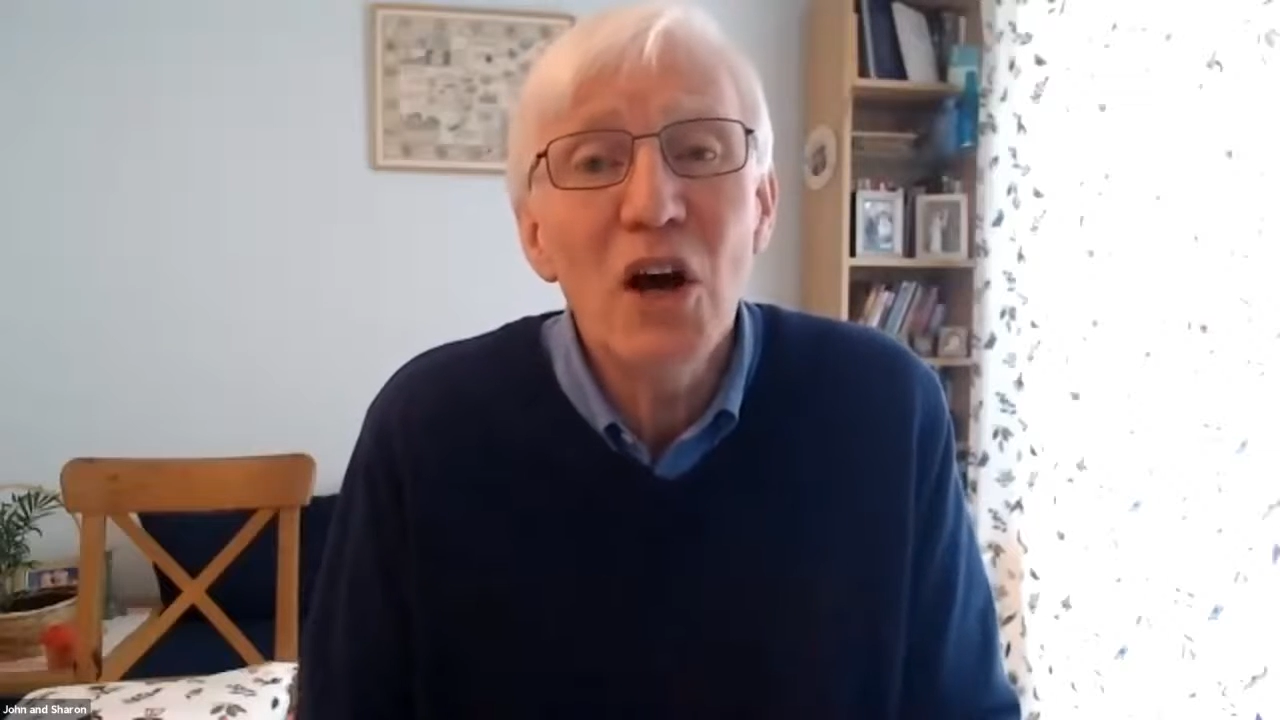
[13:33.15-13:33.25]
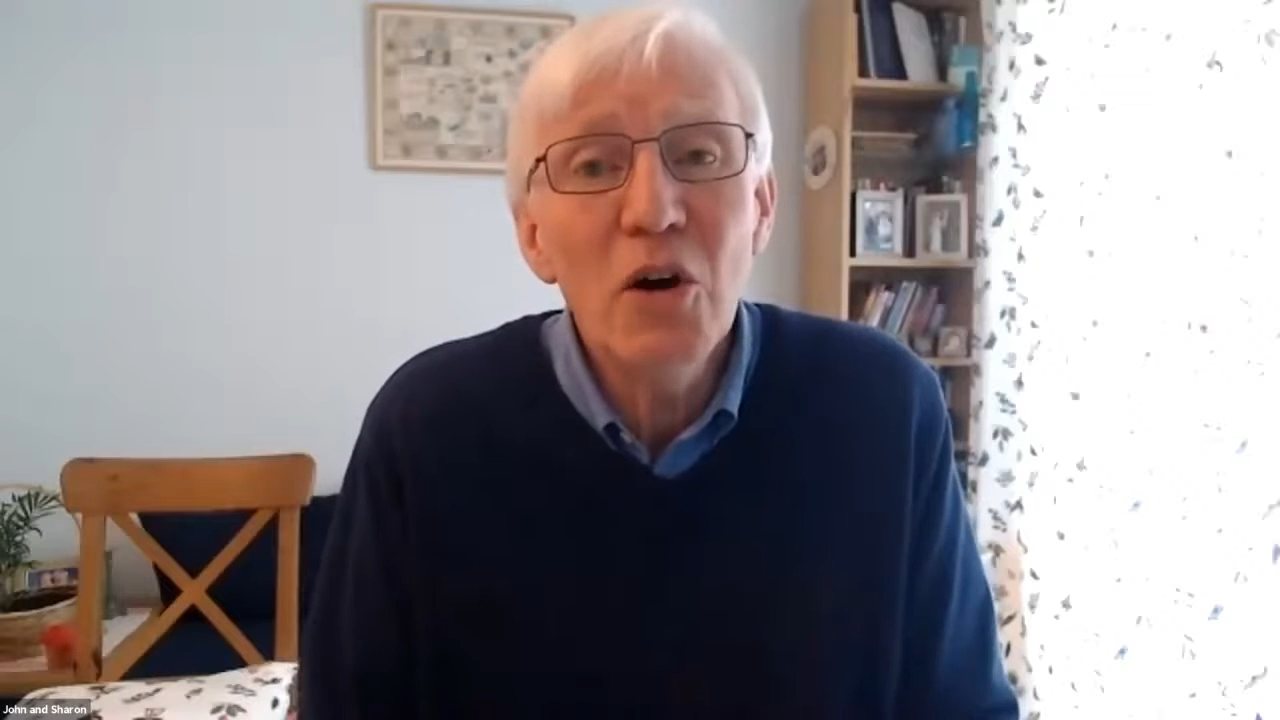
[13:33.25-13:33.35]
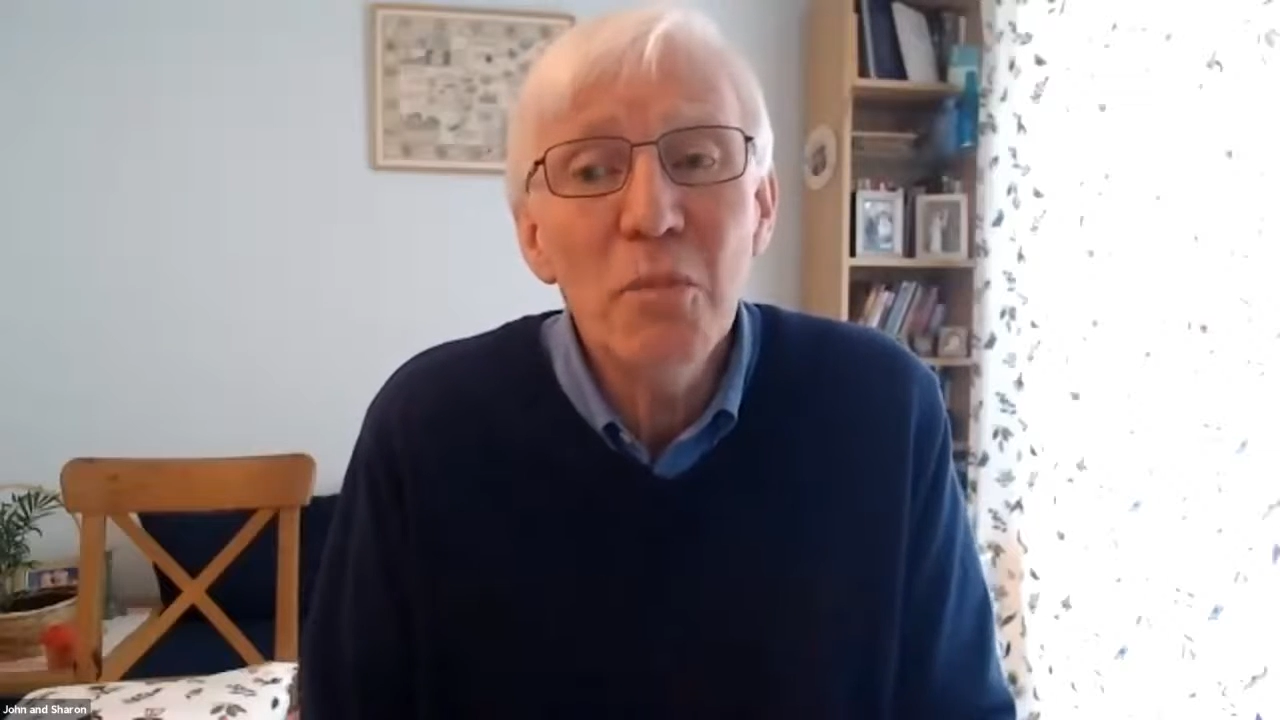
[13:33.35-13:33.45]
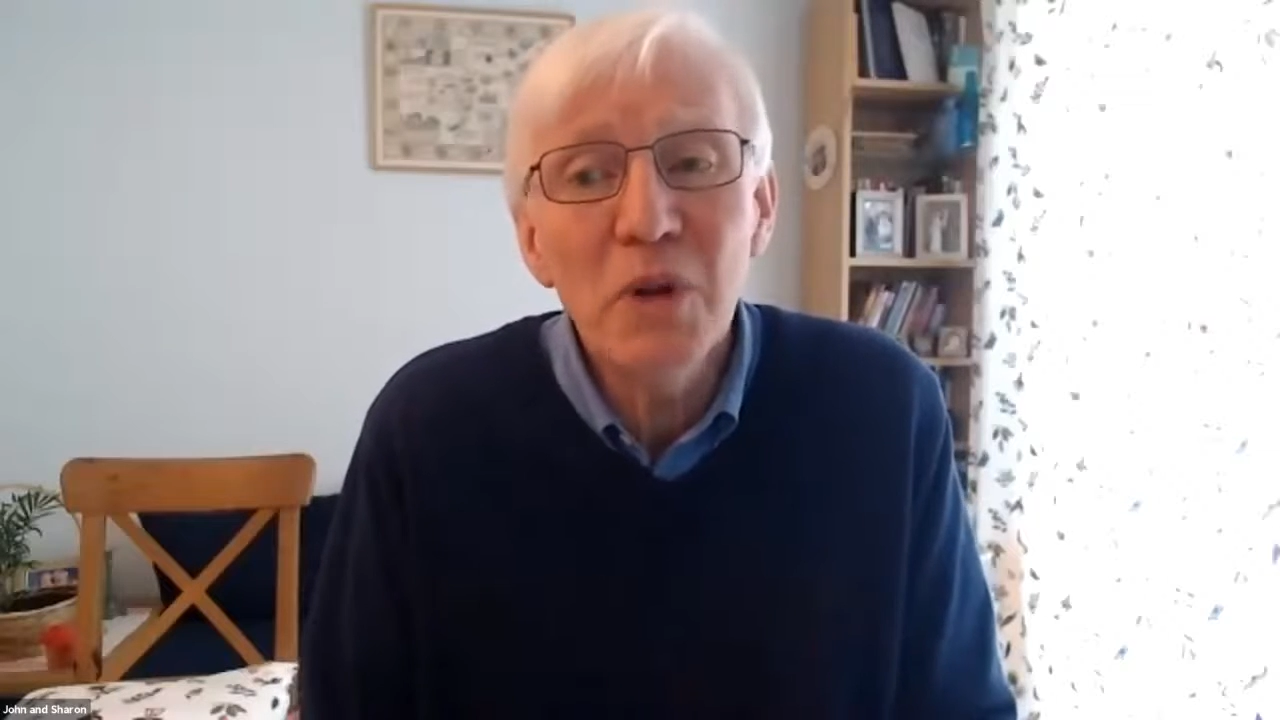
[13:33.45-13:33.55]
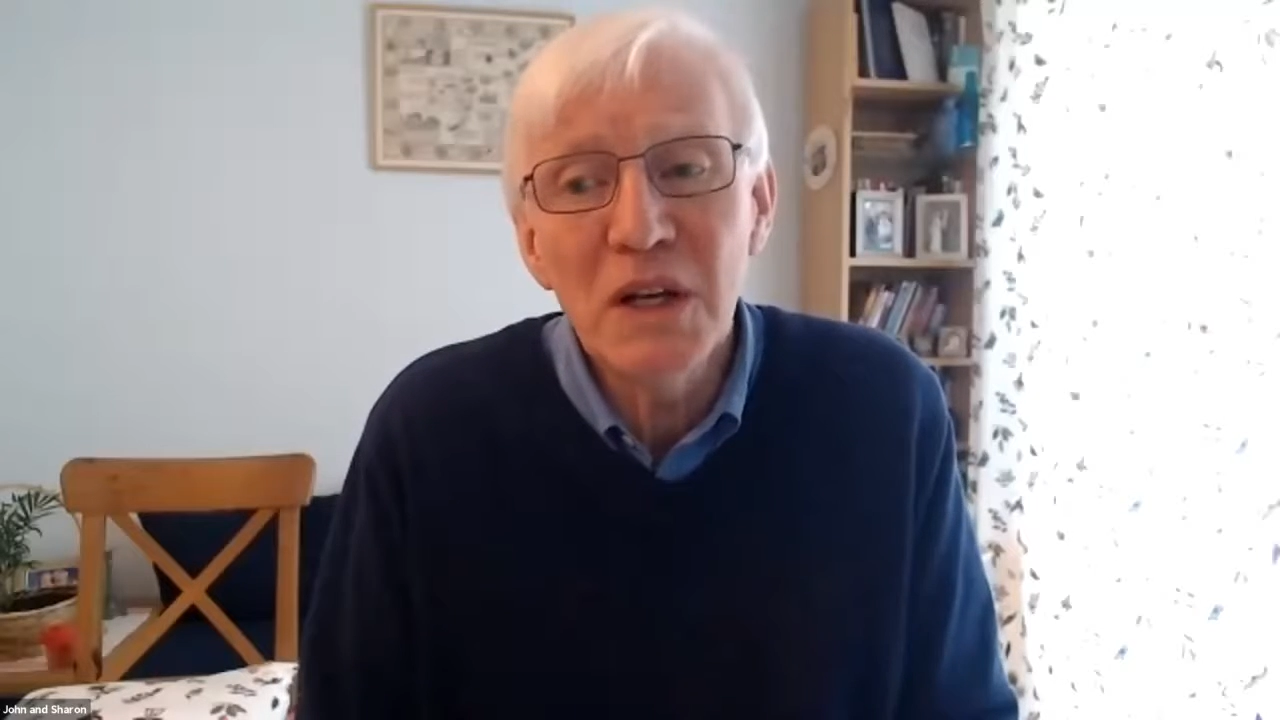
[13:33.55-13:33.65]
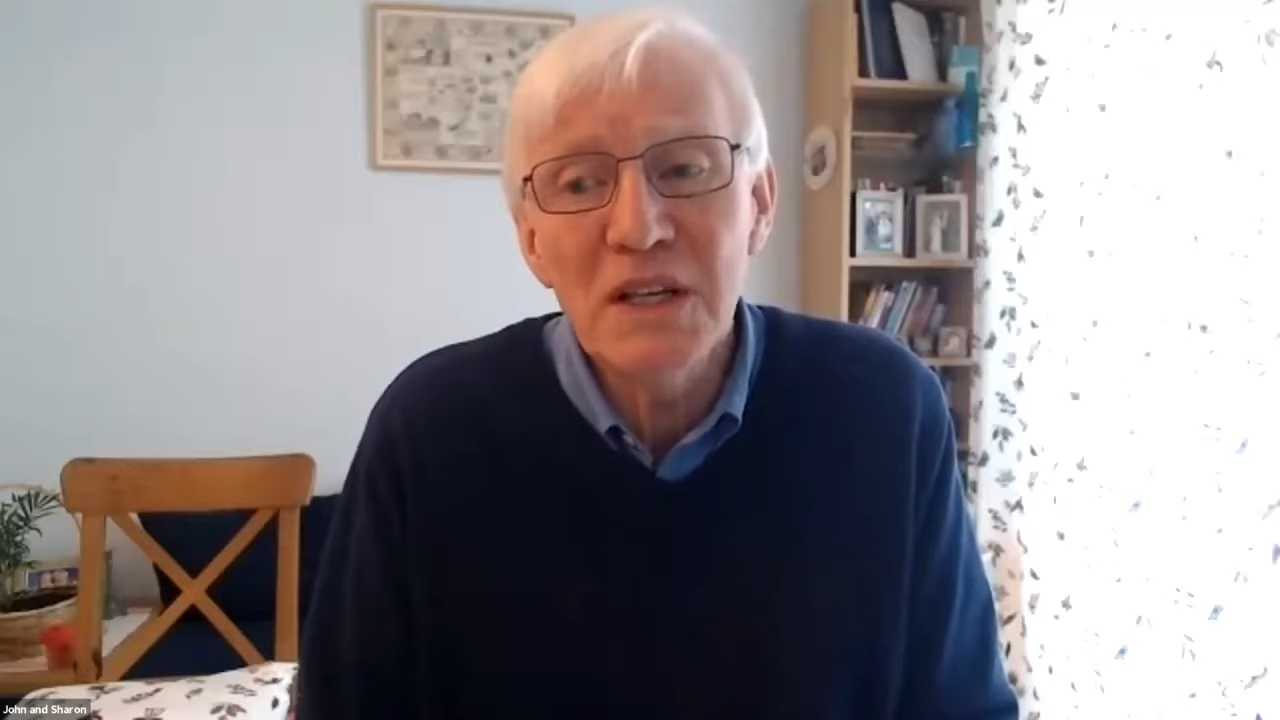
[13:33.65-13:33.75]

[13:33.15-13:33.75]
humble